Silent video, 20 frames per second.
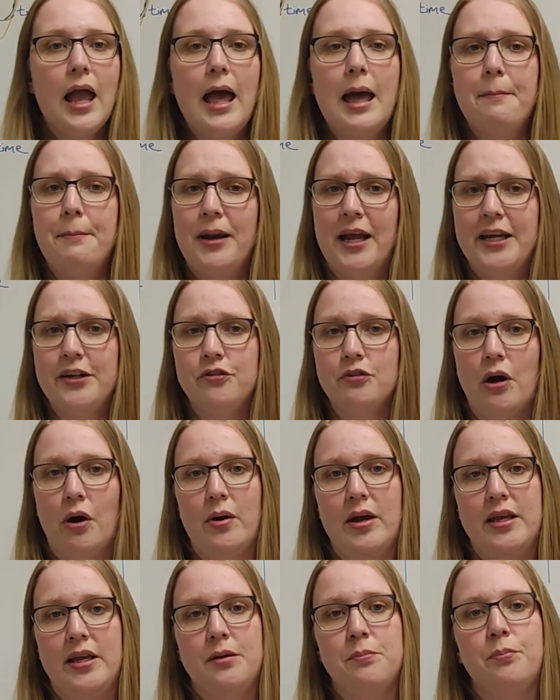Applied to
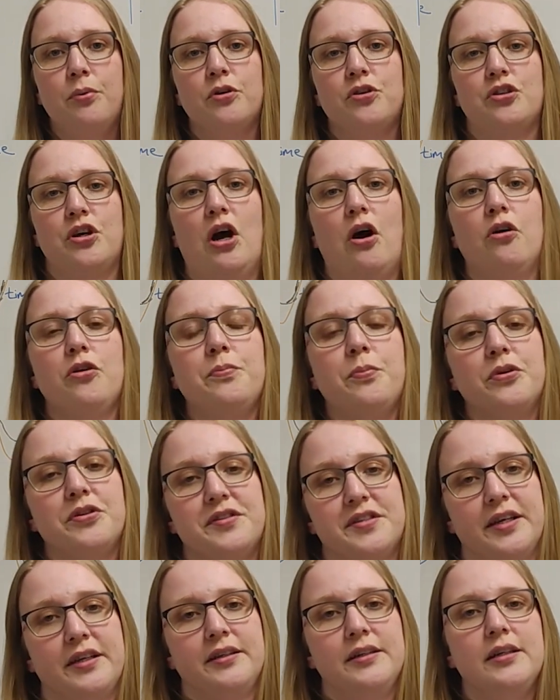our input or output
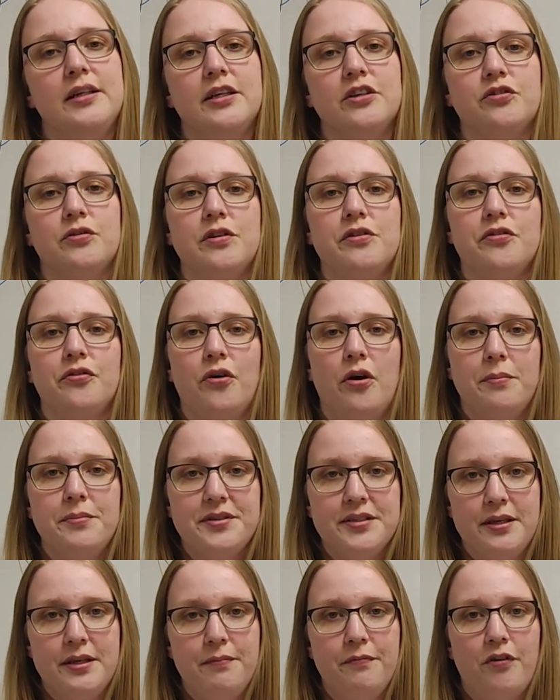signal, it
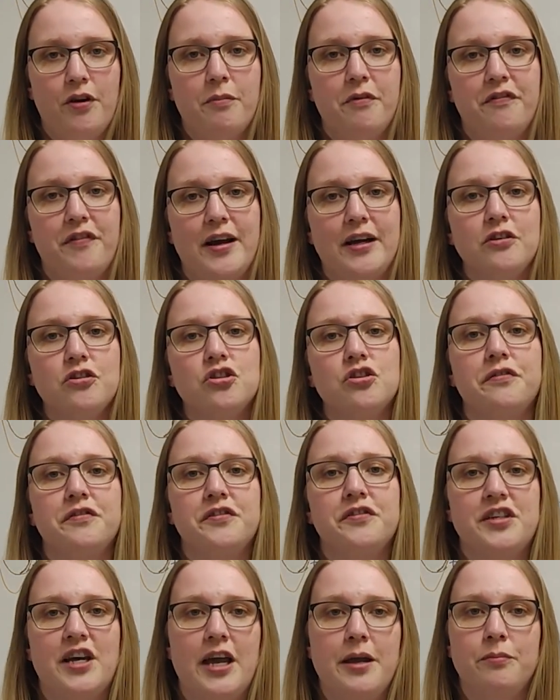transforms them from a function
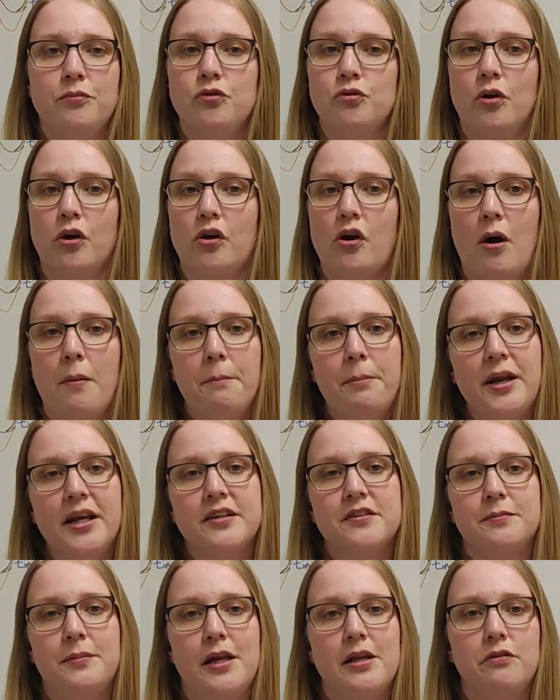of time to a
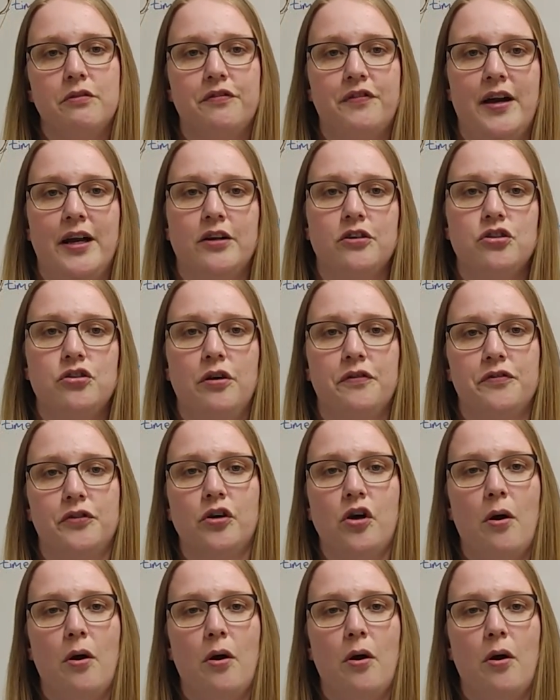complex valued function of the